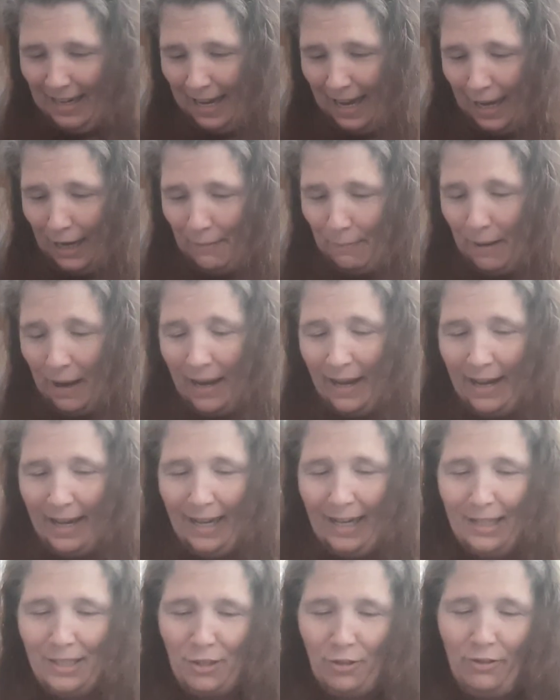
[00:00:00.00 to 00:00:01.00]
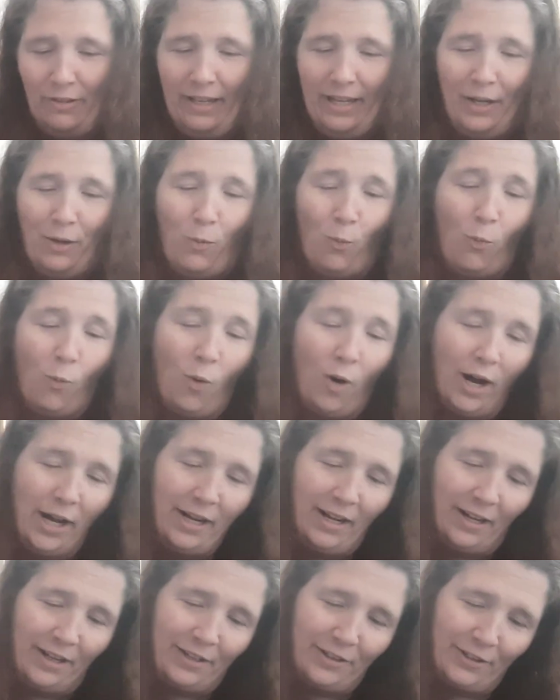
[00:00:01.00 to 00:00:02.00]
And my hands are like, what
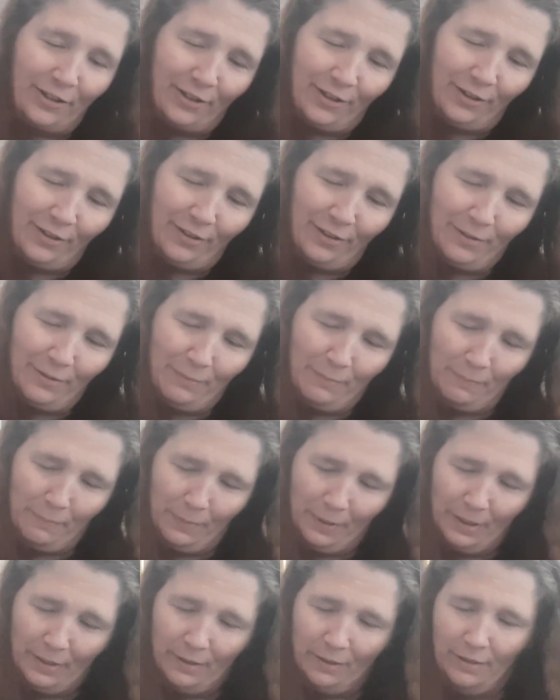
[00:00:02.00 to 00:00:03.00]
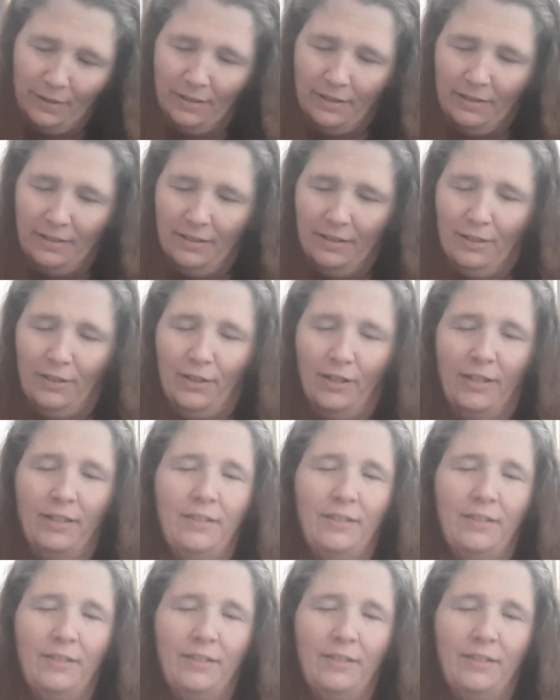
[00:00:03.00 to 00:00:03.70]
on earth? But look,